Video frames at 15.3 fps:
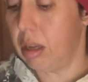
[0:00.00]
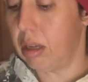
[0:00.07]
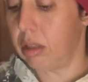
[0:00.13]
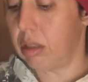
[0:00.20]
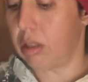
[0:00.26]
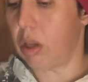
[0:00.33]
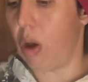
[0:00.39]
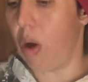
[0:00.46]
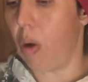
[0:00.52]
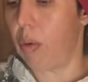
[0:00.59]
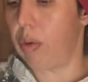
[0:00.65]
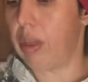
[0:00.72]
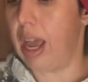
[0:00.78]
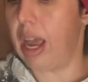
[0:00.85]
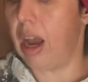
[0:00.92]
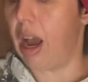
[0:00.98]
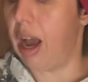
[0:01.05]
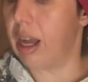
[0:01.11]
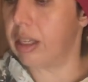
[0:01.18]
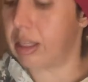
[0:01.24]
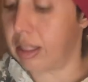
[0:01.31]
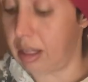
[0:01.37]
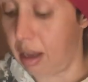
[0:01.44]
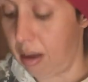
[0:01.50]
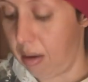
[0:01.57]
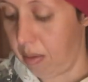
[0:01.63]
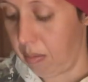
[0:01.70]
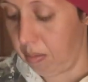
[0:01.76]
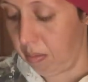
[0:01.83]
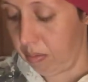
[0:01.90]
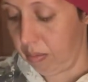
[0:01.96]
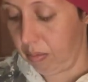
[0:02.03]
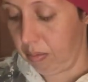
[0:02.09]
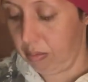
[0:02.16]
So they got some